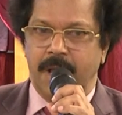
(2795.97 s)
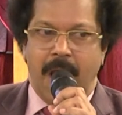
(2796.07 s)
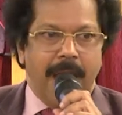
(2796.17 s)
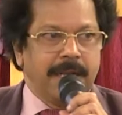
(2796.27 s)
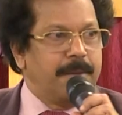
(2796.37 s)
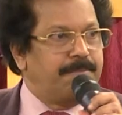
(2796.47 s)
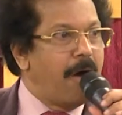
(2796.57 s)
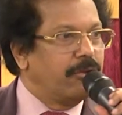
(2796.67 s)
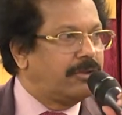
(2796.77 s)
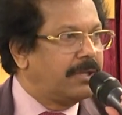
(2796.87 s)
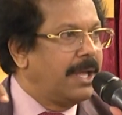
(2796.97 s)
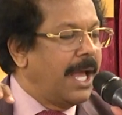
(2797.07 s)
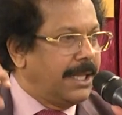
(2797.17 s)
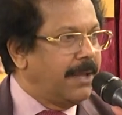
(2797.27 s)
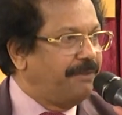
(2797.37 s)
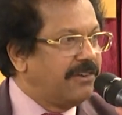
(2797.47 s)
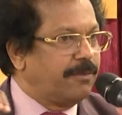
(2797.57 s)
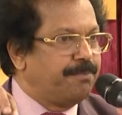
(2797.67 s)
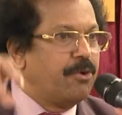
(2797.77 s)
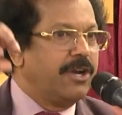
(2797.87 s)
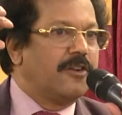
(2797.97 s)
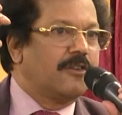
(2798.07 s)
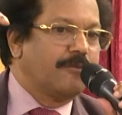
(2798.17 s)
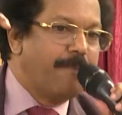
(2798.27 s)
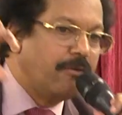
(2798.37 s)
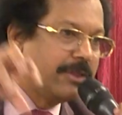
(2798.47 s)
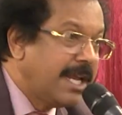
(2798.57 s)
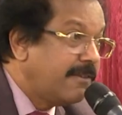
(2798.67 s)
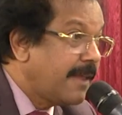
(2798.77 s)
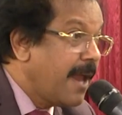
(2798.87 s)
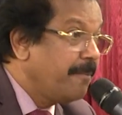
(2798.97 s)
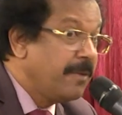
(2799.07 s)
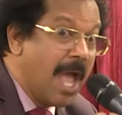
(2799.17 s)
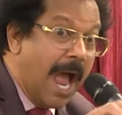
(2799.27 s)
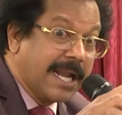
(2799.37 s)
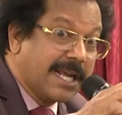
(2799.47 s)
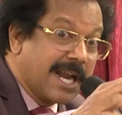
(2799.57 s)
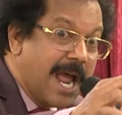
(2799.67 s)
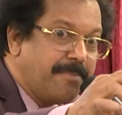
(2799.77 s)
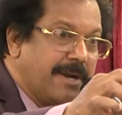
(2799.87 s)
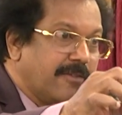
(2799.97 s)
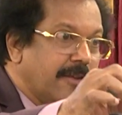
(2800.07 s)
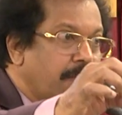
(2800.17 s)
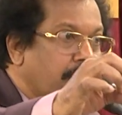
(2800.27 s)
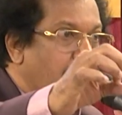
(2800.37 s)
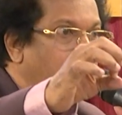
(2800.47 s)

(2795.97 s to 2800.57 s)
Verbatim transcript: And the mouth, the fish put its mouth inside and grabbed a silver coin.